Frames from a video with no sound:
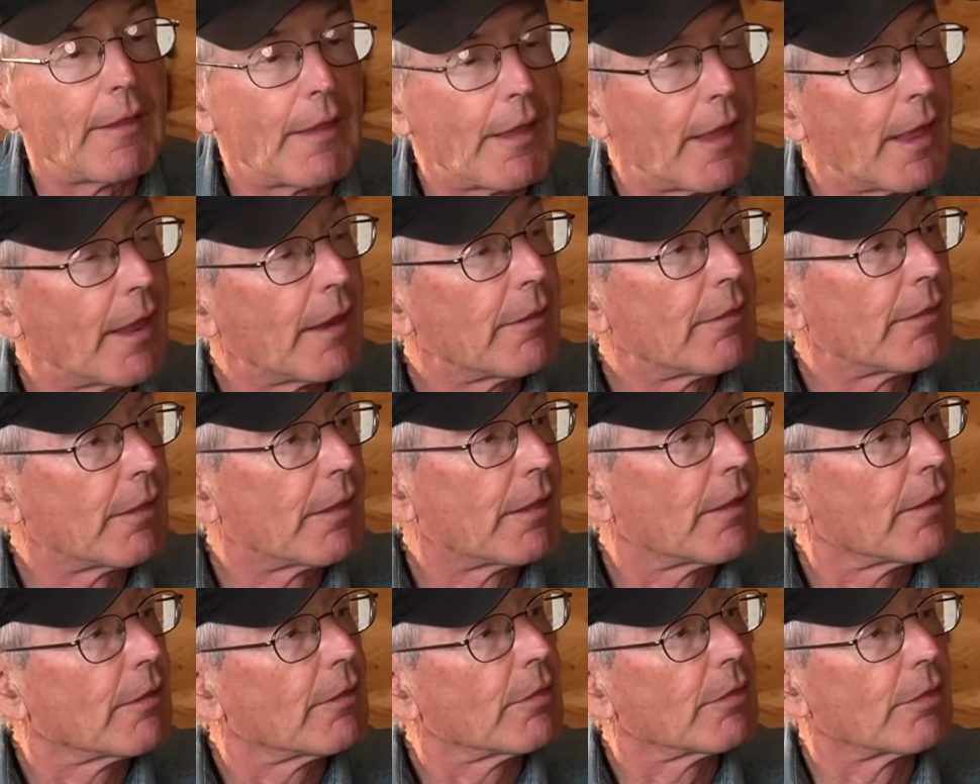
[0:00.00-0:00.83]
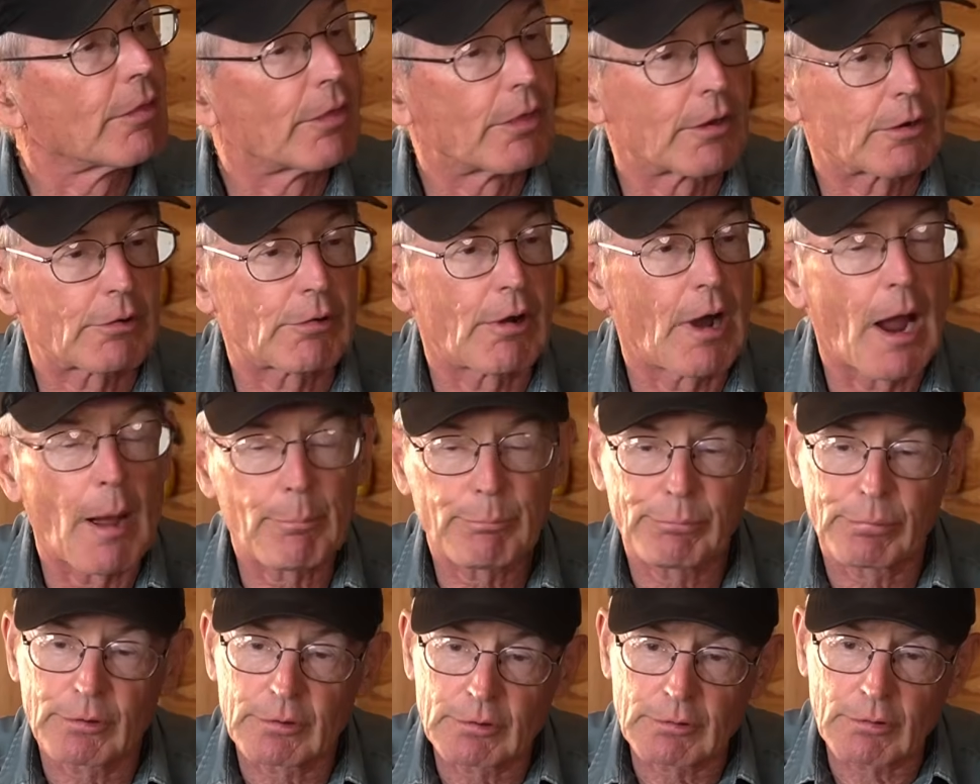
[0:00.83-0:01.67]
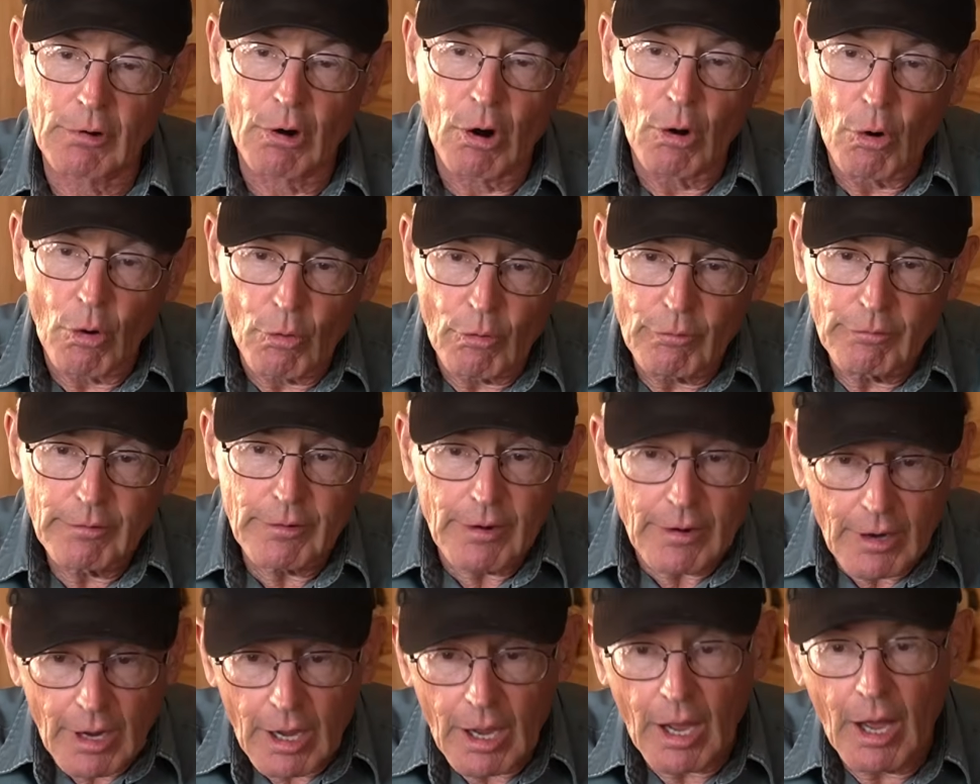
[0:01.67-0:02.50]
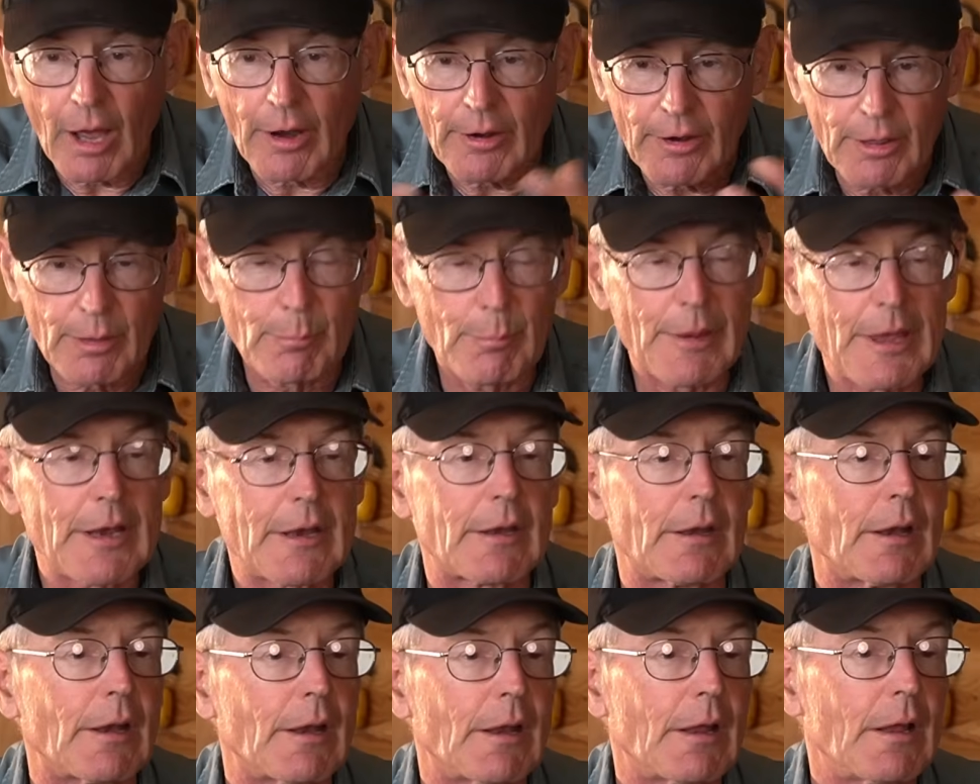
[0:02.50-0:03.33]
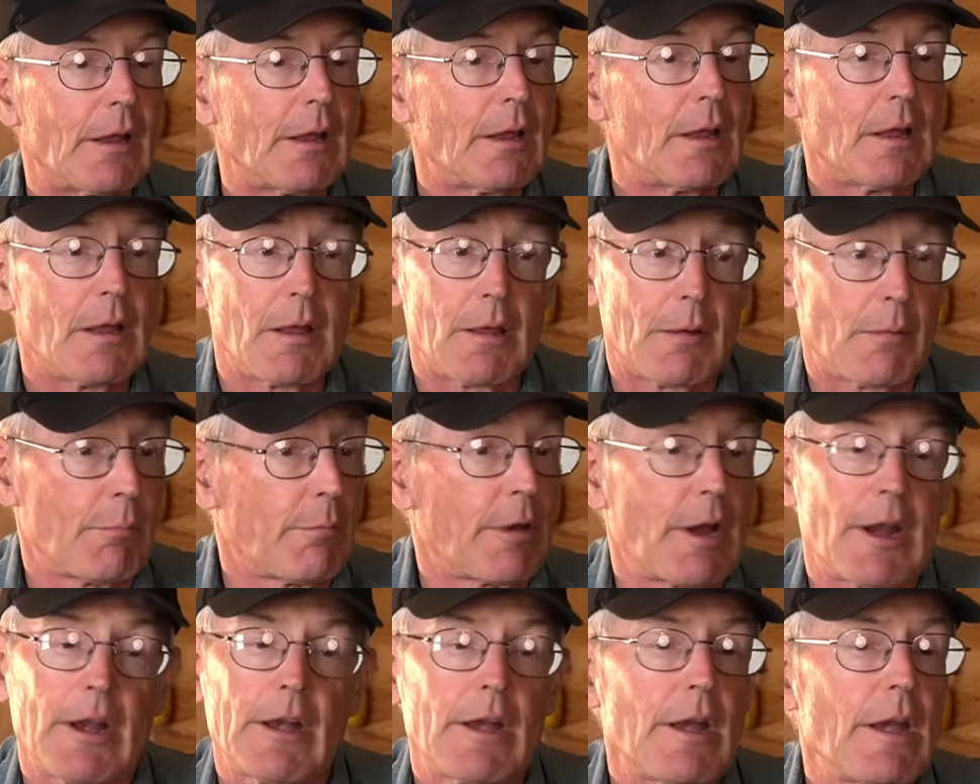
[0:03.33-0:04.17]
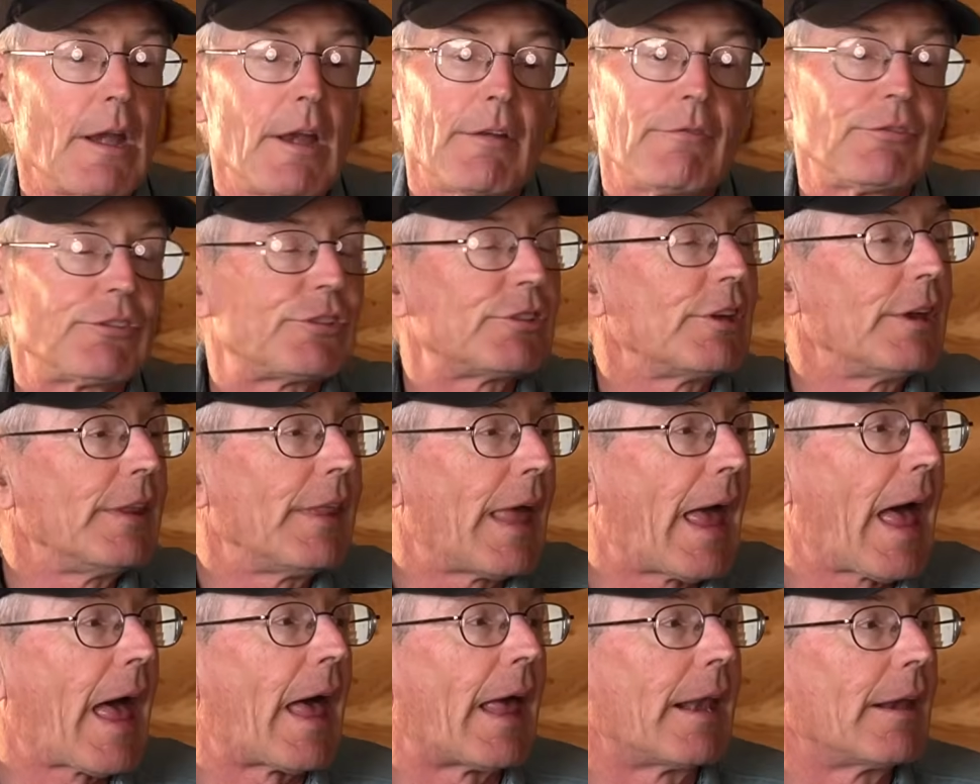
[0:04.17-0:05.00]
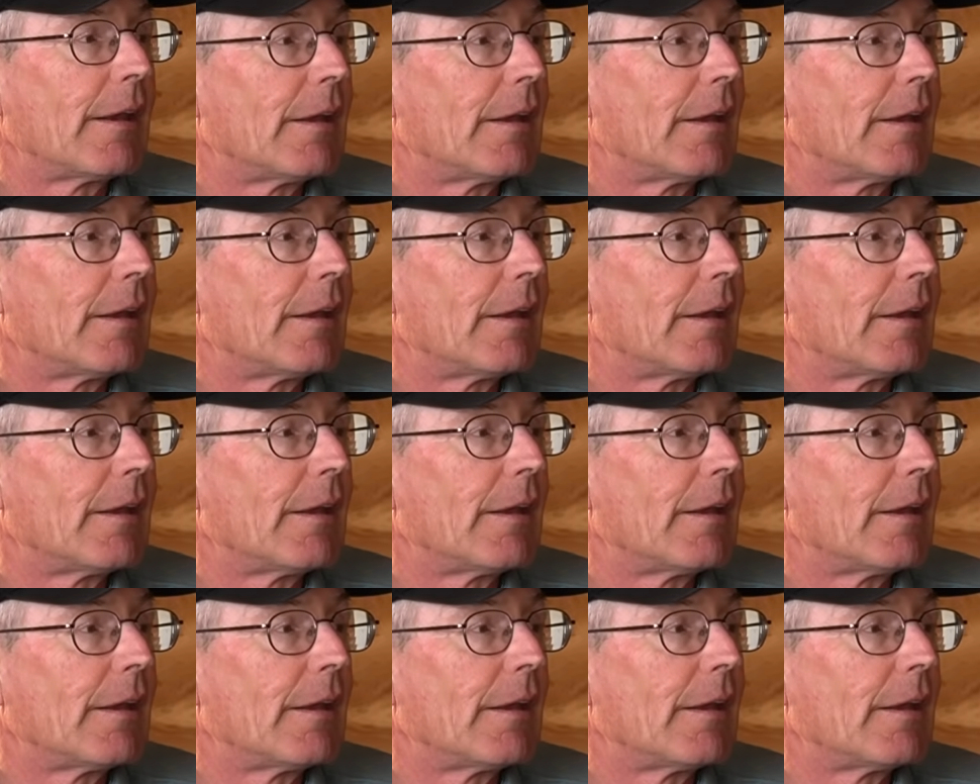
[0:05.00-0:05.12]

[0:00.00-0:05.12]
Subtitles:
then the crop would grow out of the midden. But I didn't even see that.